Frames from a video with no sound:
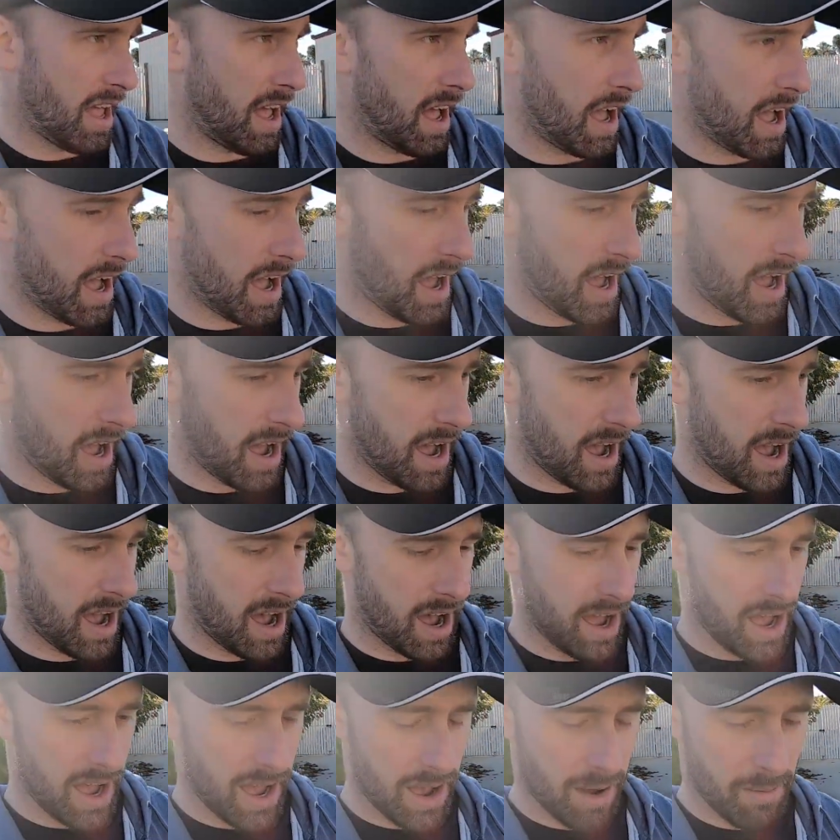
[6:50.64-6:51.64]

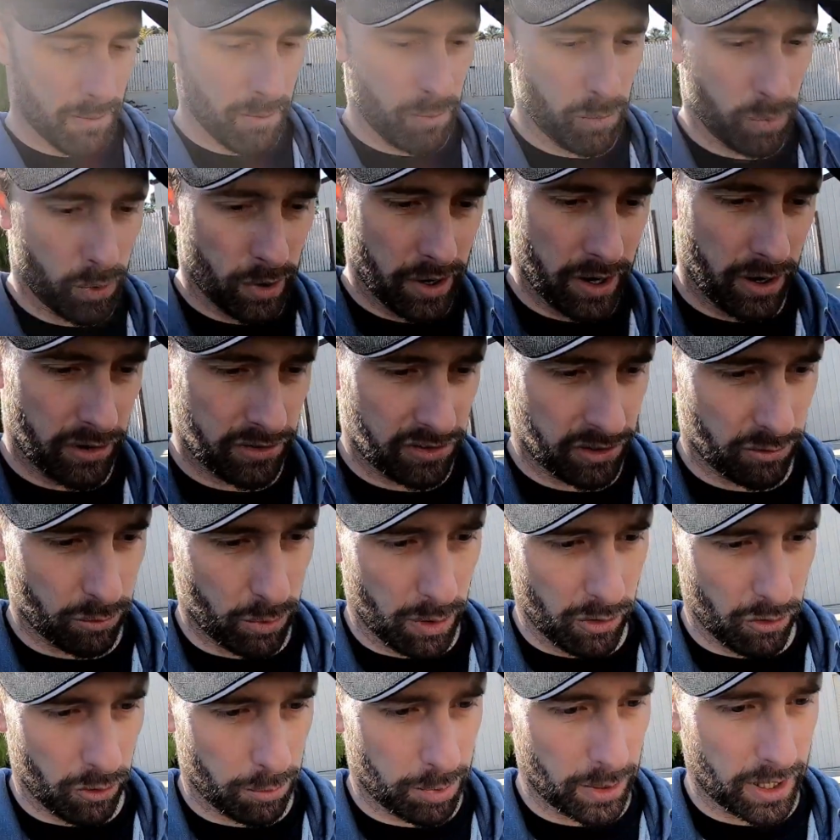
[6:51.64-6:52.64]
What else have
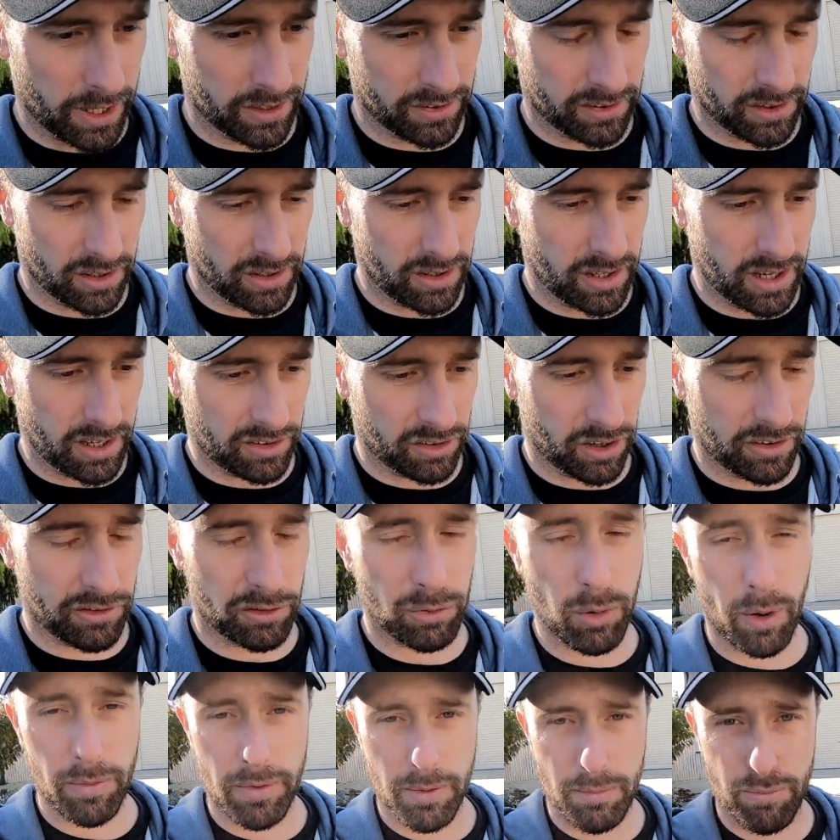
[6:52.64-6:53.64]
we replaced on this? I've
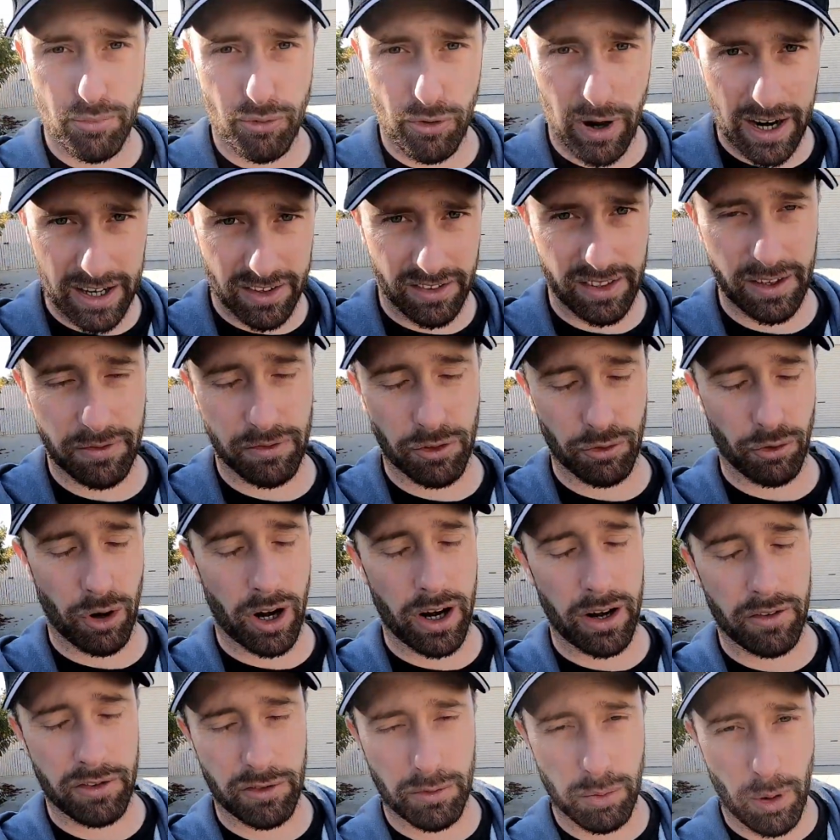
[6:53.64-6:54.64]
swapped the brakes left to
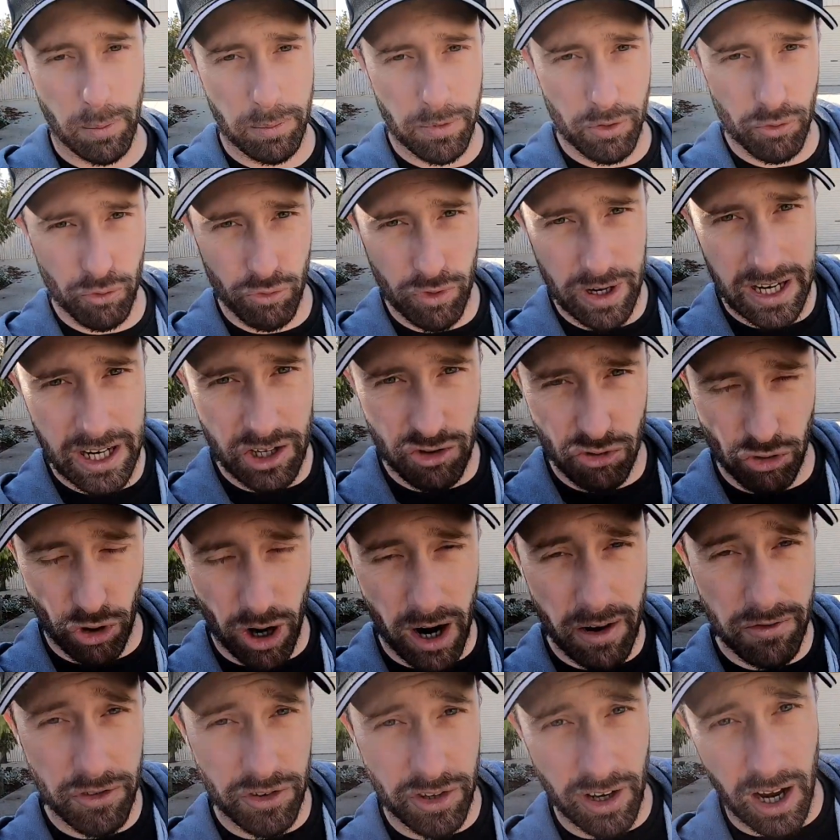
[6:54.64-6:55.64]
right. I've swapped the rear
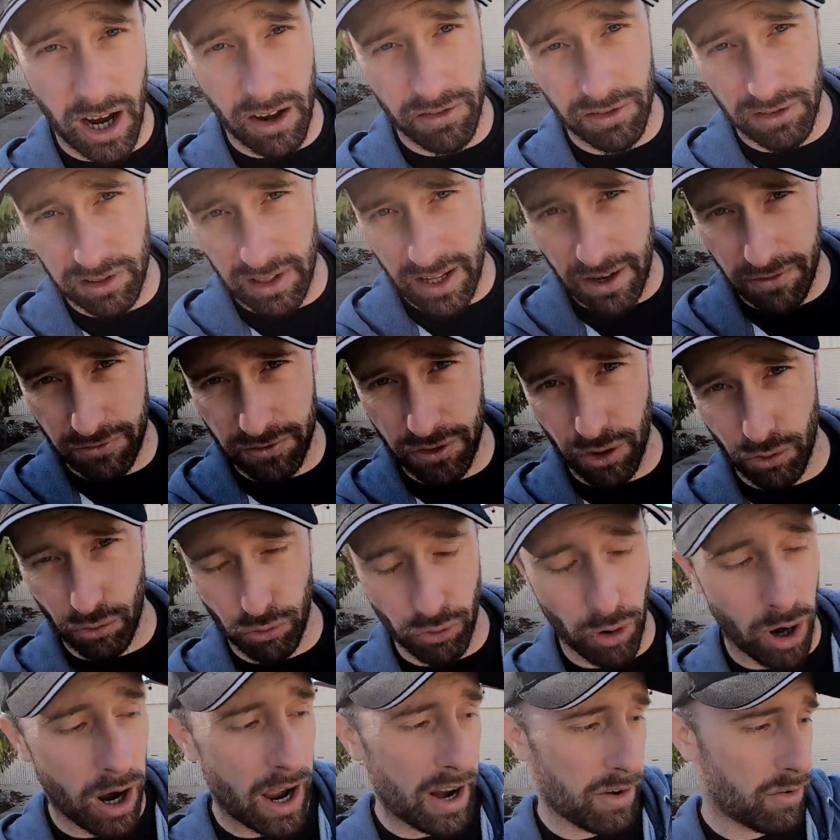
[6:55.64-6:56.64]
drive shafts left to
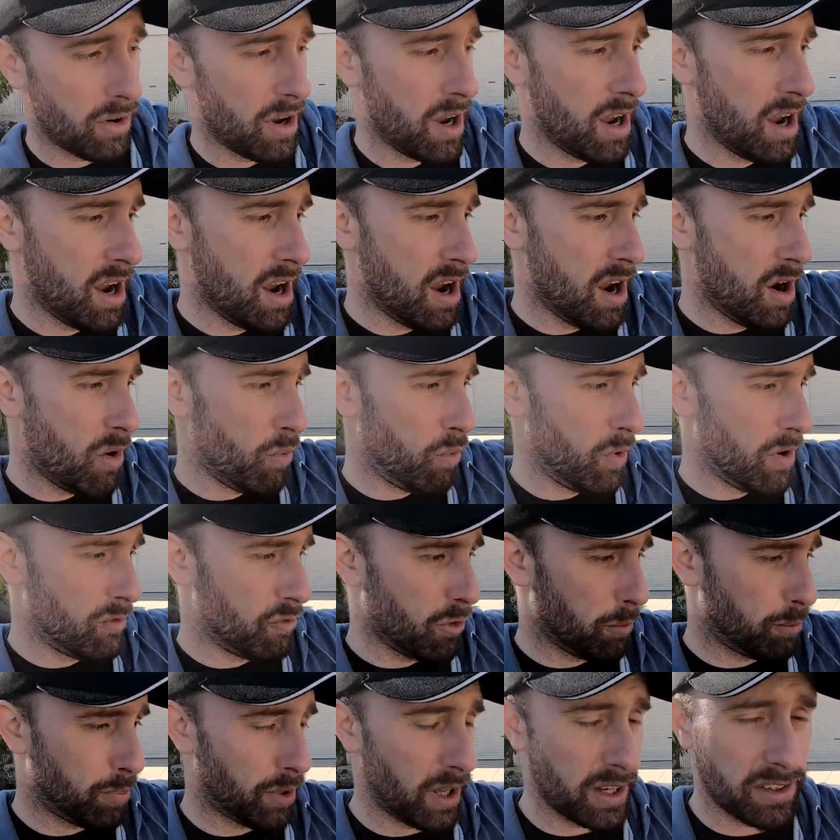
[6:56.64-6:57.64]
right.
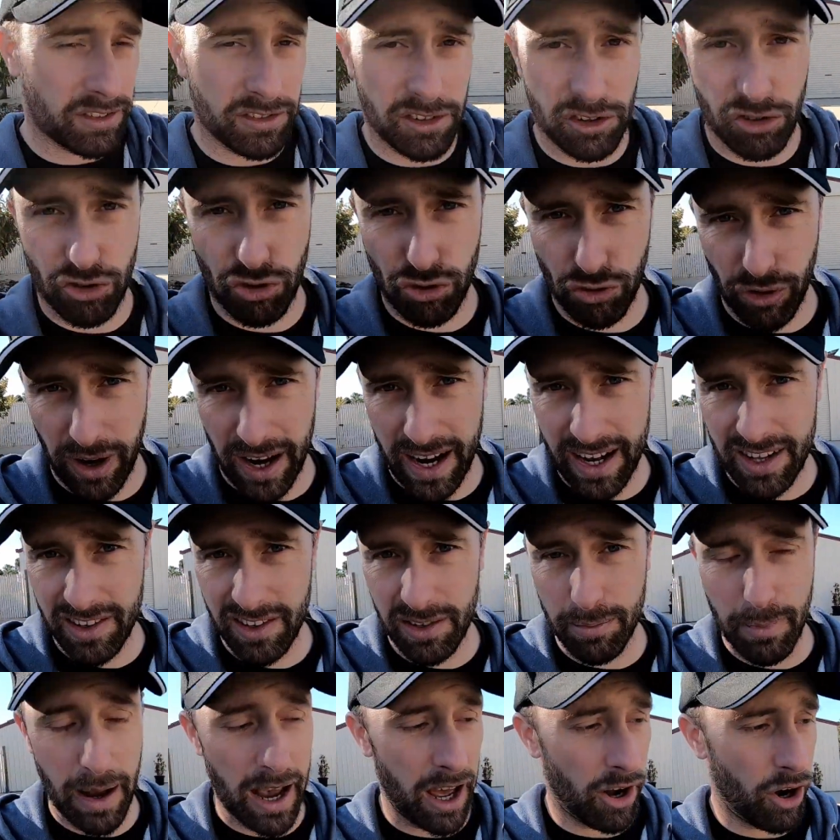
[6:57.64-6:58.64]
We've replaced the
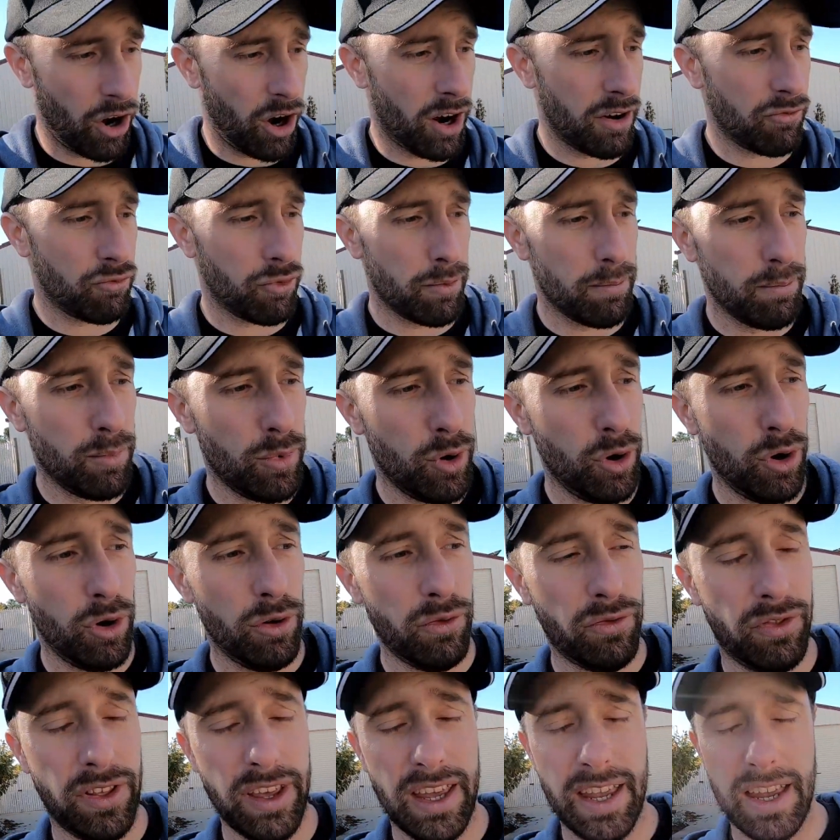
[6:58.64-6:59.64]
trans mount. I've
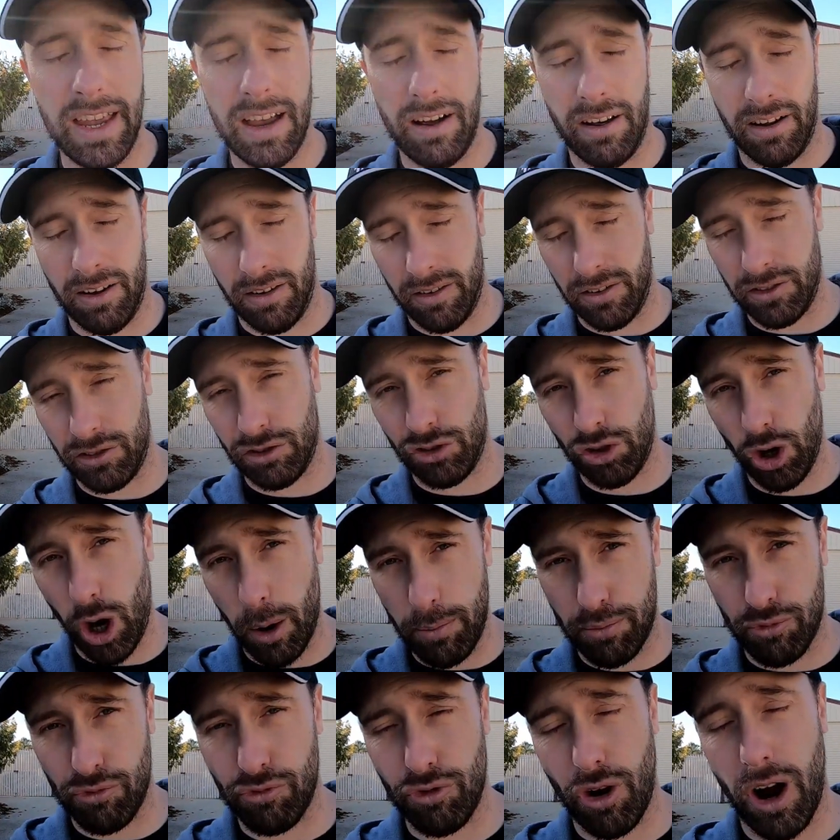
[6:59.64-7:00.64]
removed the
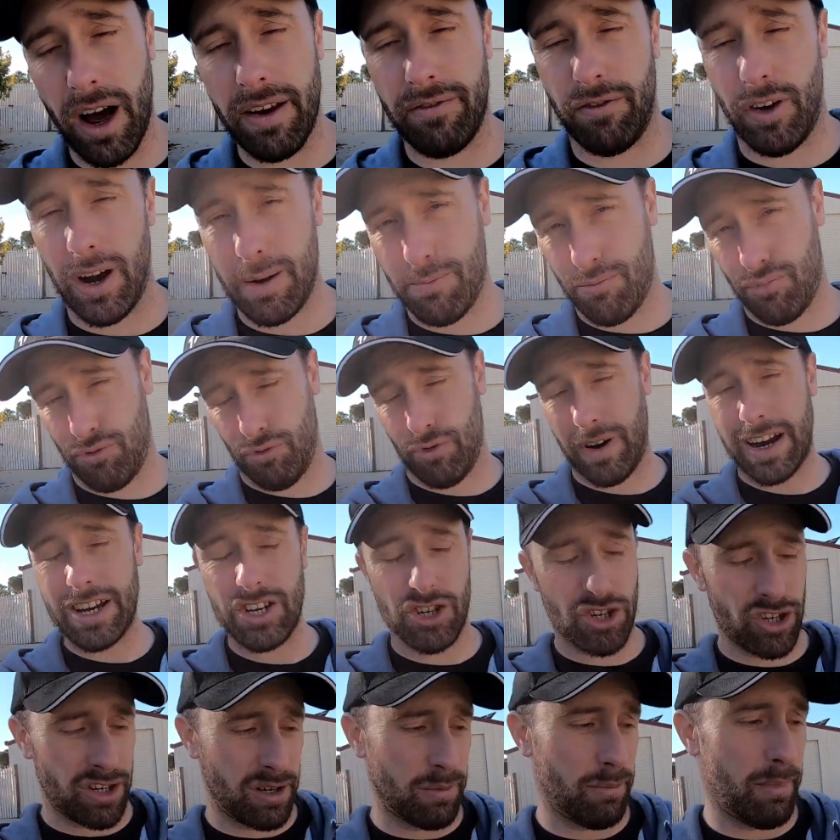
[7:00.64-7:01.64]
top right
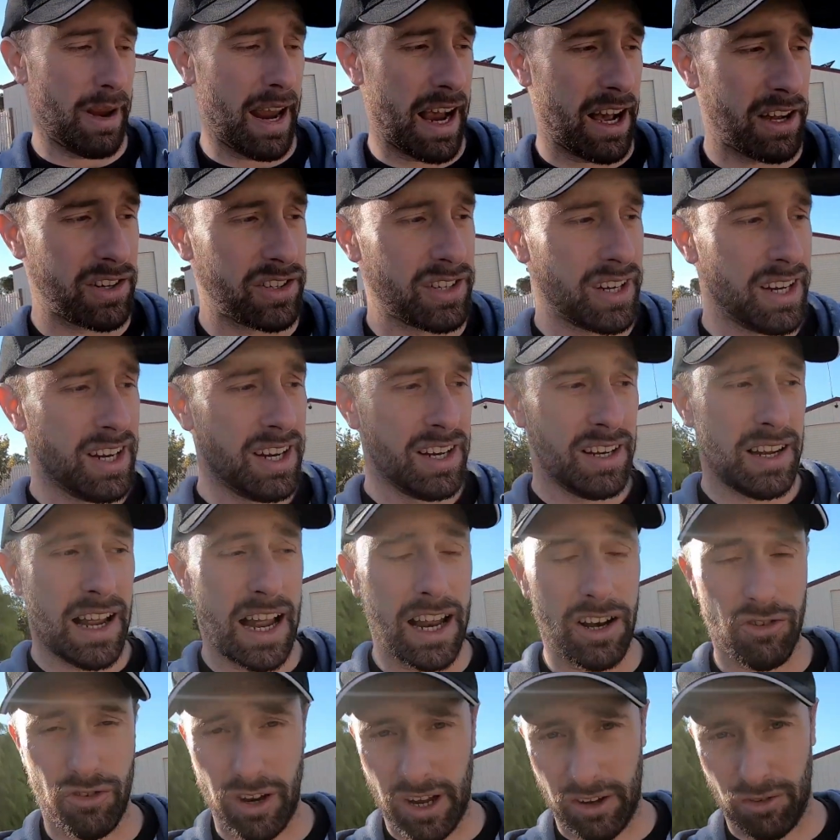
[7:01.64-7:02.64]
vibration mount
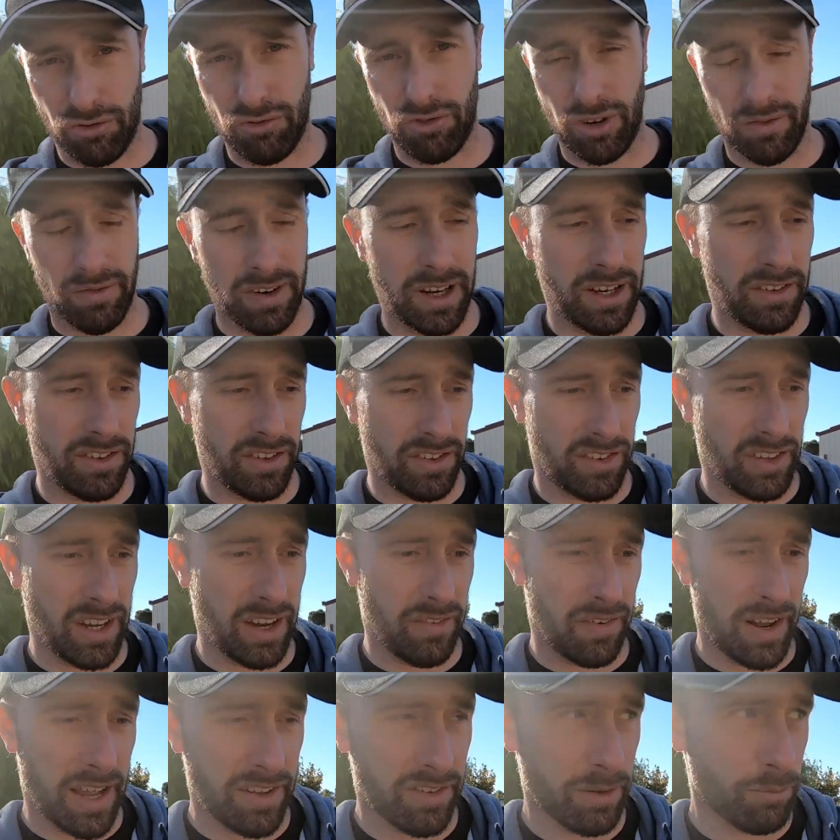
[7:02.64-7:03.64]
and test driven it to see
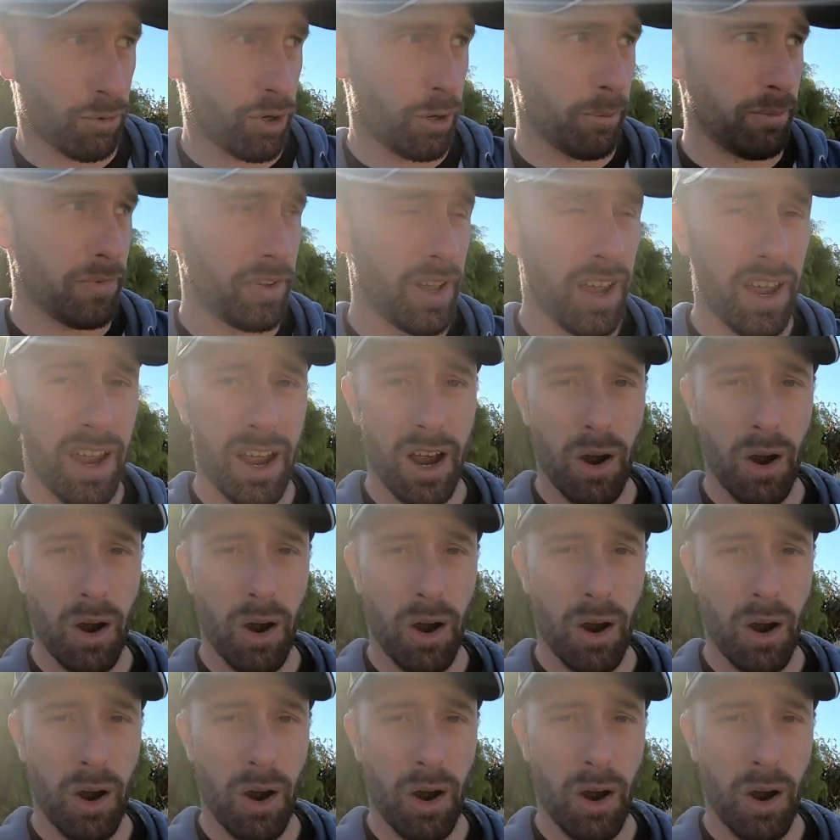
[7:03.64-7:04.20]
if it has any problems.